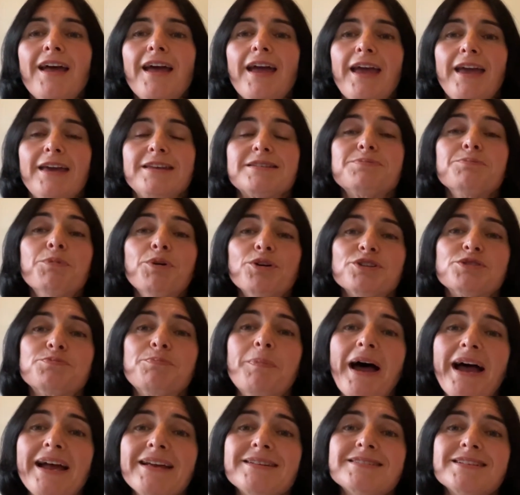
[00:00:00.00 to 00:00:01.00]
It's much
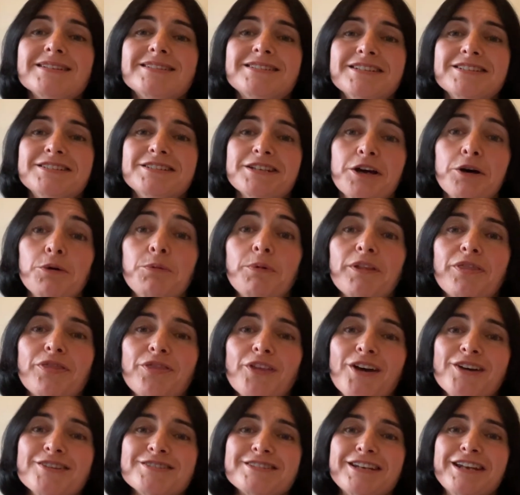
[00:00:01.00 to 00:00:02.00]
better to deal with
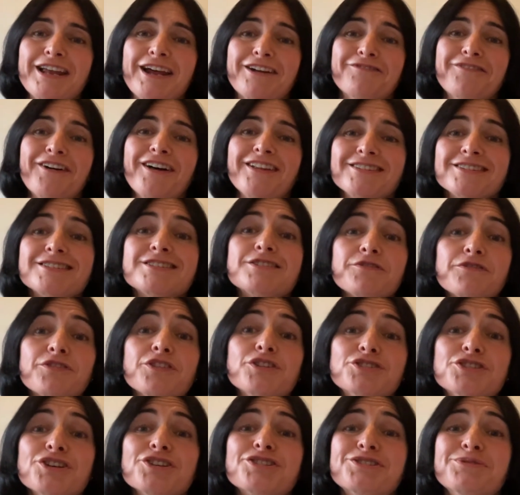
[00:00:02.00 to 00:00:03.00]
those in advance of
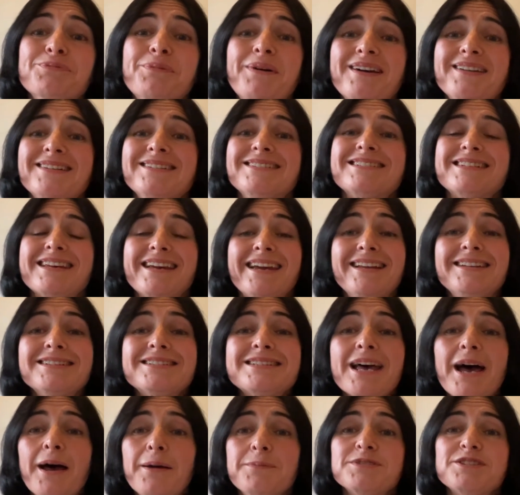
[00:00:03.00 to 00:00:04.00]
the judgment in
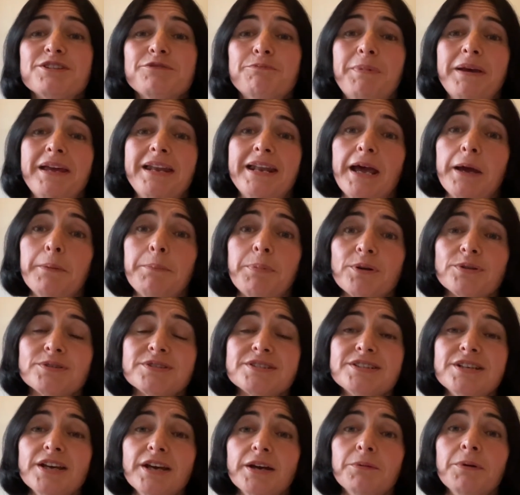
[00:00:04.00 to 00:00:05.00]
terms of being able
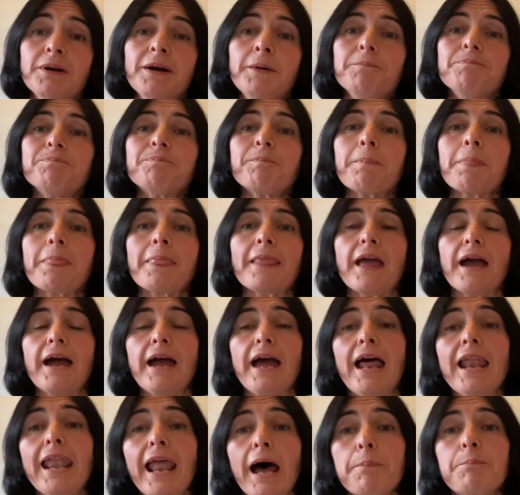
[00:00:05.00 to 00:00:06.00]
to
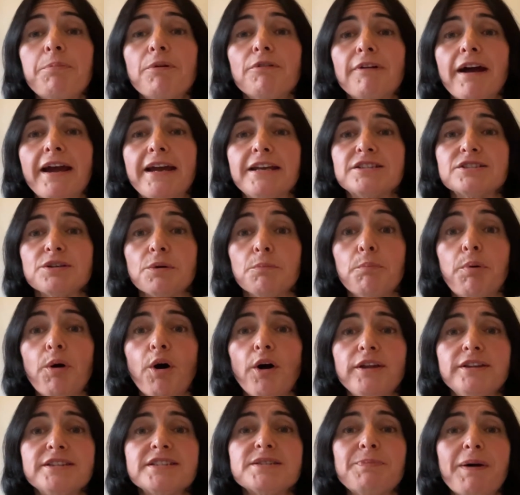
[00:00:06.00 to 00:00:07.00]
elaborate on
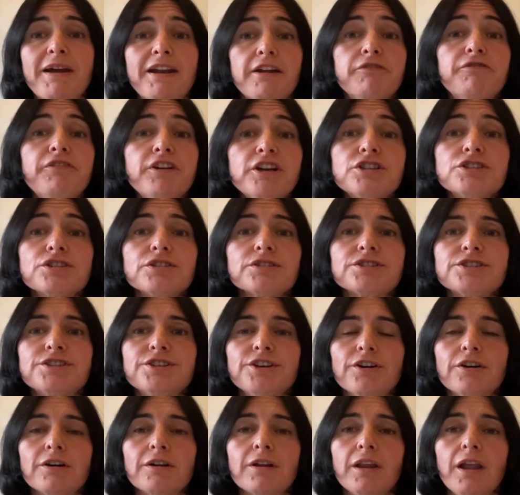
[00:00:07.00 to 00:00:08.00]
points beneficial to
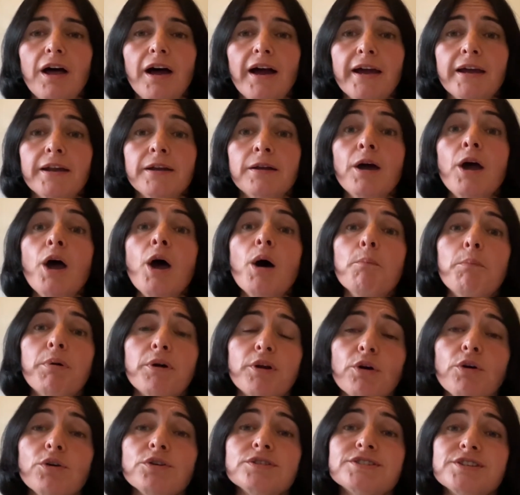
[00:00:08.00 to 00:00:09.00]
your client, but
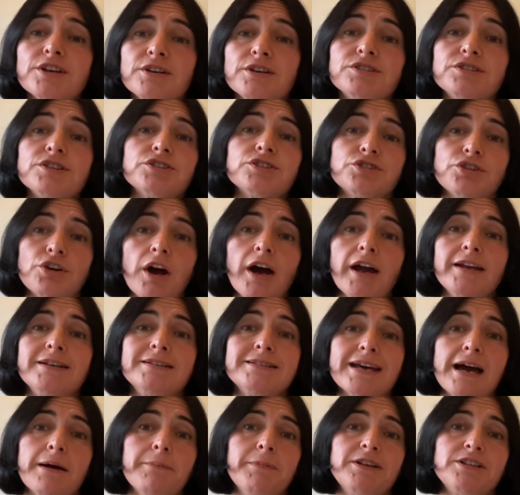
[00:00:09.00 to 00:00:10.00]
also to try and
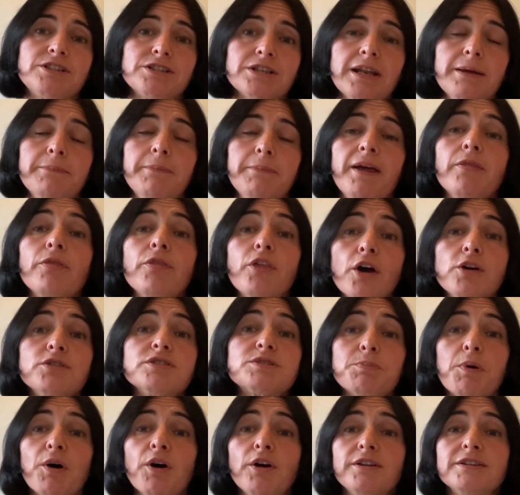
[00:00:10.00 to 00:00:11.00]
damage limit
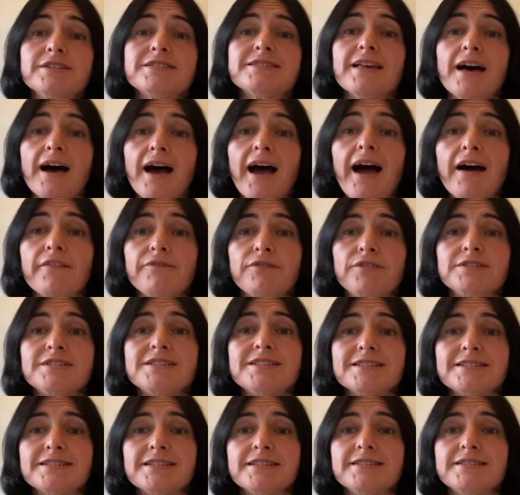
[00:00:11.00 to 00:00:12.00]
those points that haven't
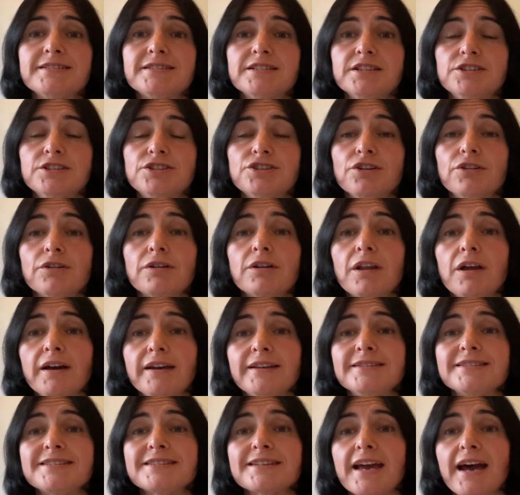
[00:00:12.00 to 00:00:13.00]
assisted your
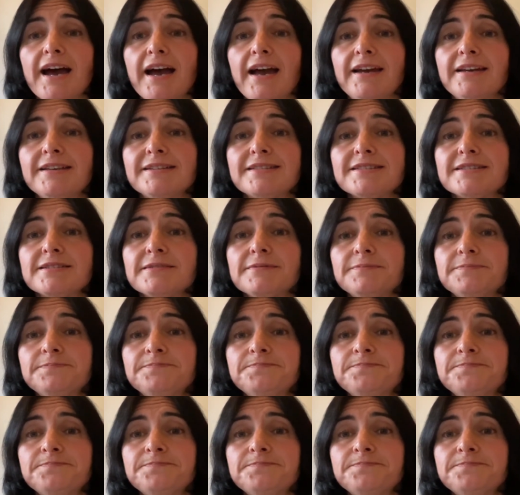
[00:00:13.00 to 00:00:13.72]
client's case.